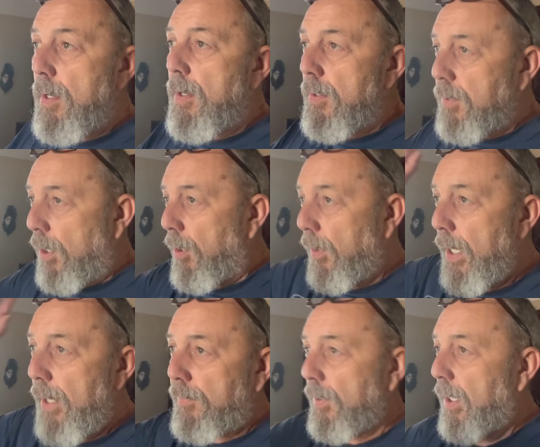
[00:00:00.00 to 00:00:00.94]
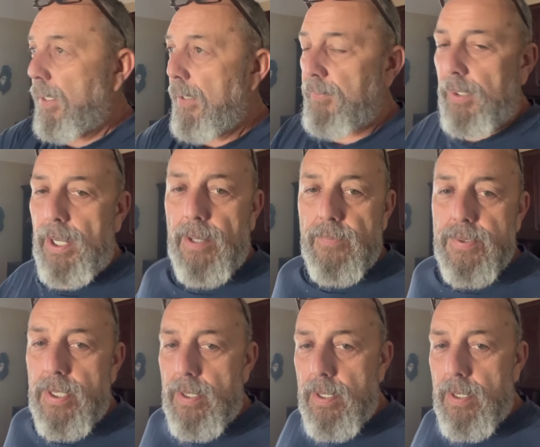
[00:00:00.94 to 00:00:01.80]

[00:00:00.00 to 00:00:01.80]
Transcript: So after I left Love's,